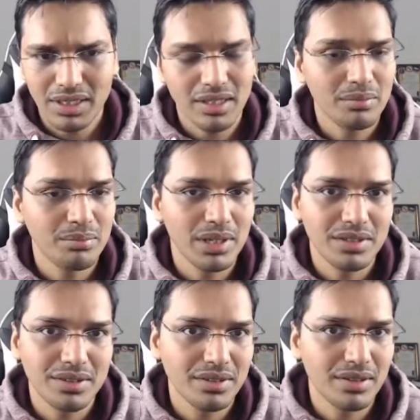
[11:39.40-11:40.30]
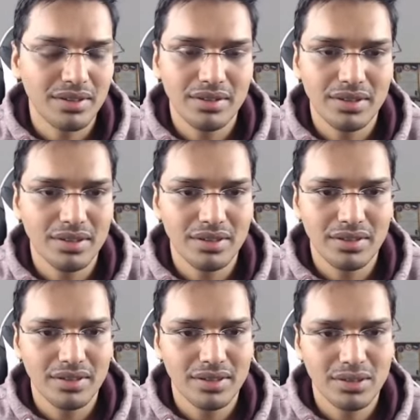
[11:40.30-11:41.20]
can place it in
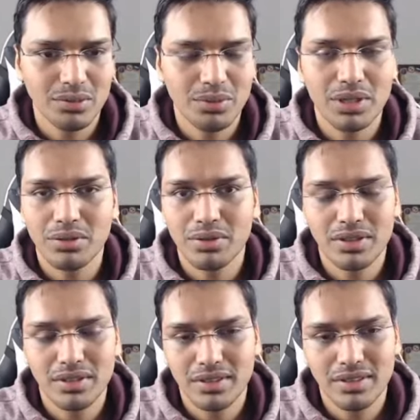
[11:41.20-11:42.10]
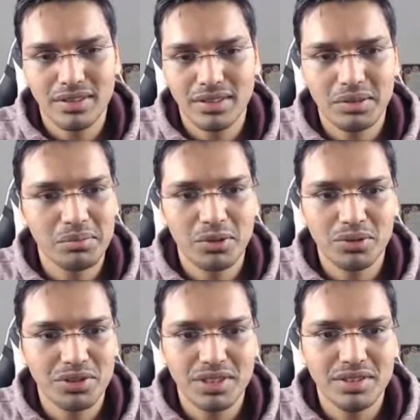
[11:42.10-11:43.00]
the square
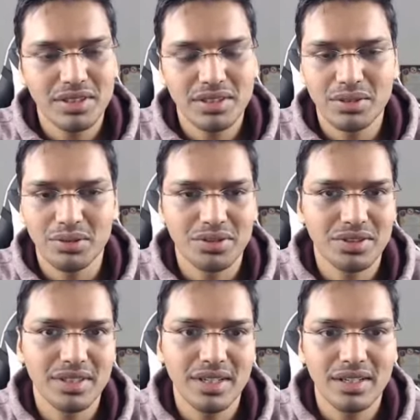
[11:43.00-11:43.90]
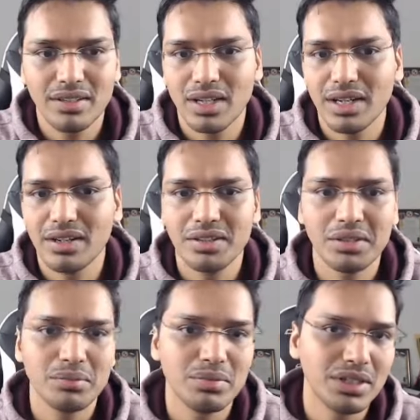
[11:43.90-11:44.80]
on c6 or c8, and
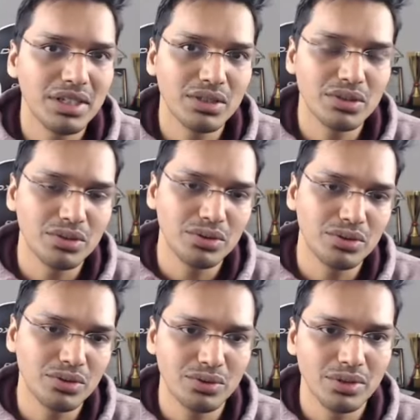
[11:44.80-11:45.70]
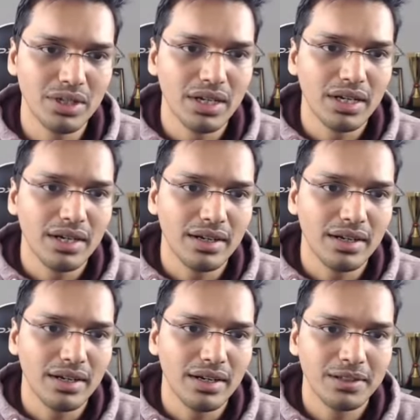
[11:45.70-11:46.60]
bring his rooks to
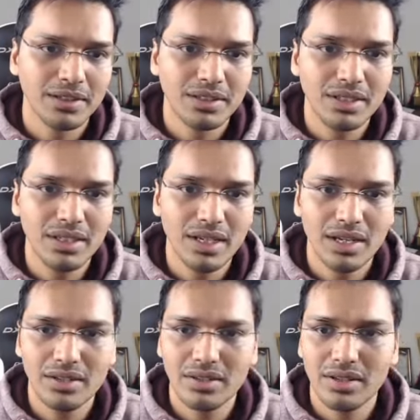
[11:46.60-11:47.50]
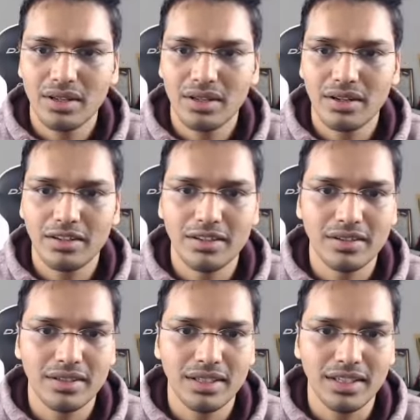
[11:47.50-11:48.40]
d8 and
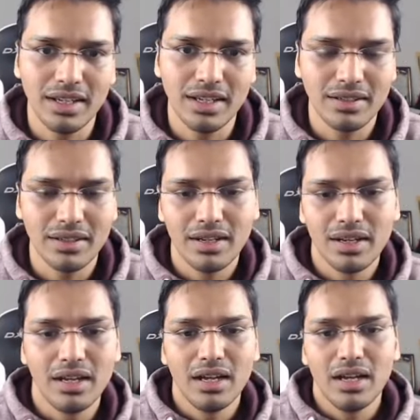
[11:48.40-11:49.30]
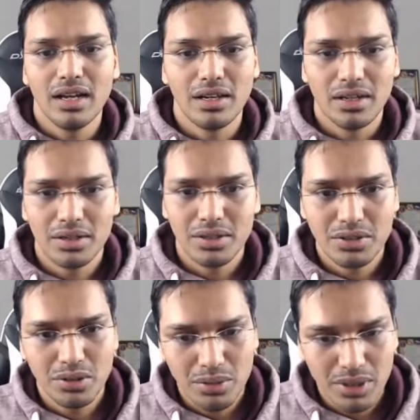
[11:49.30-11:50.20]
e8.
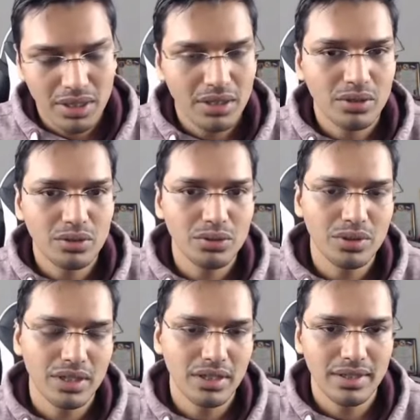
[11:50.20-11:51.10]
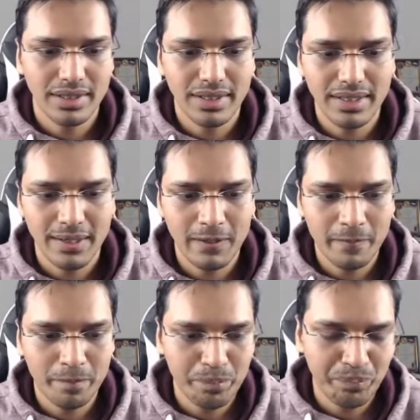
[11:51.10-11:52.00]
So rook e8.
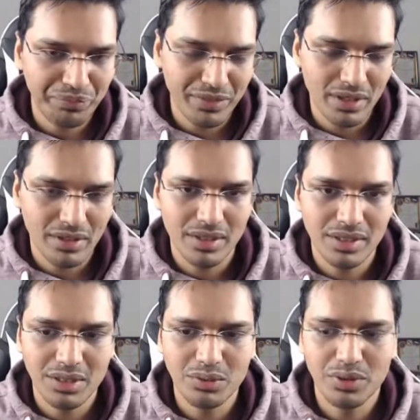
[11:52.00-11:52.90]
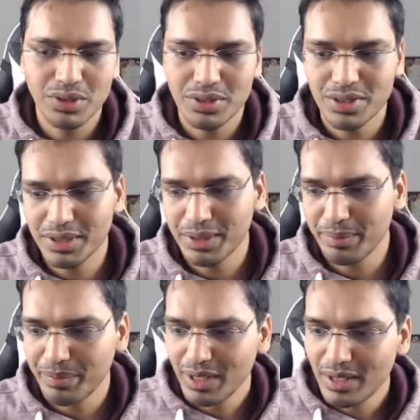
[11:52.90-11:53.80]
This was
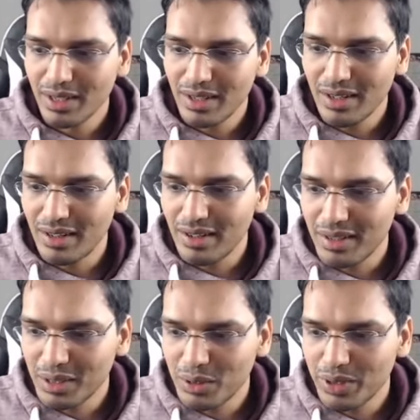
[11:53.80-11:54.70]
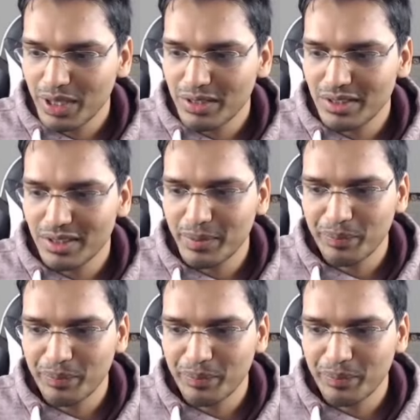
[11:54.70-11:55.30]
quite